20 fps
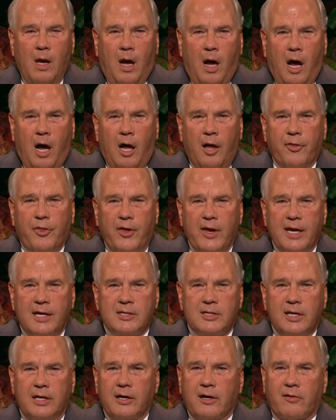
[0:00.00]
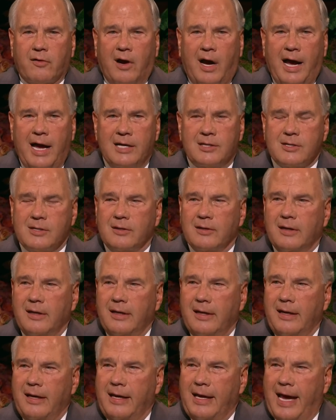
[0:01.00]
All things in Christ
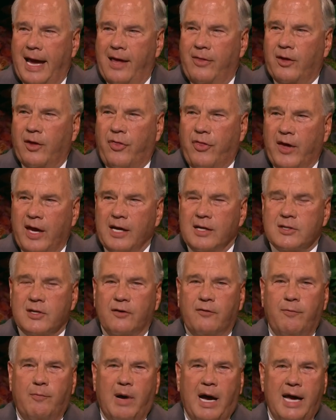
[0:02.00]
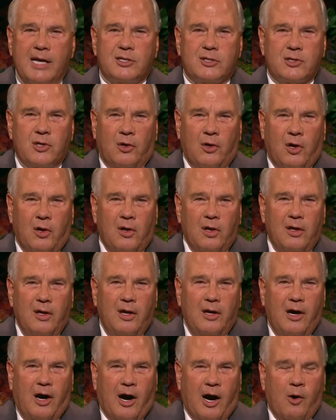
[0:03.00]
and the things of my soul
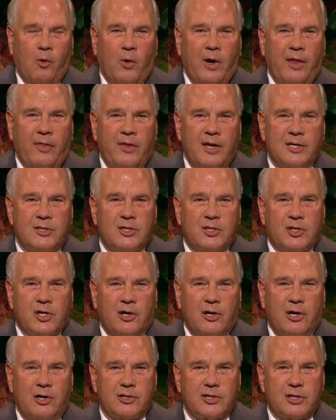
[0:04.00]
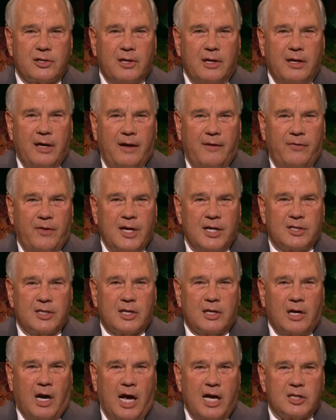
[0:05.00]
are what this church, this
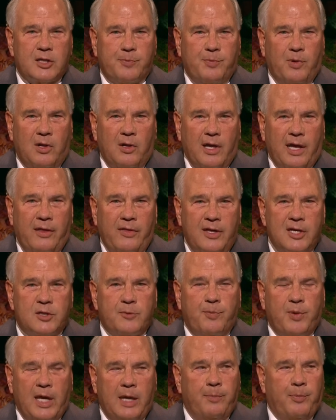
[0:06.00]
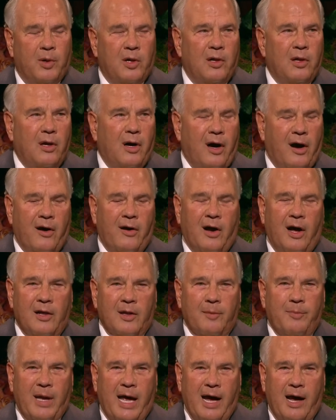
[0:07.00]
gospel, and this people are all
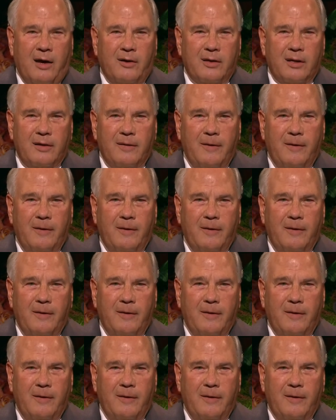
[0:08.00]
about.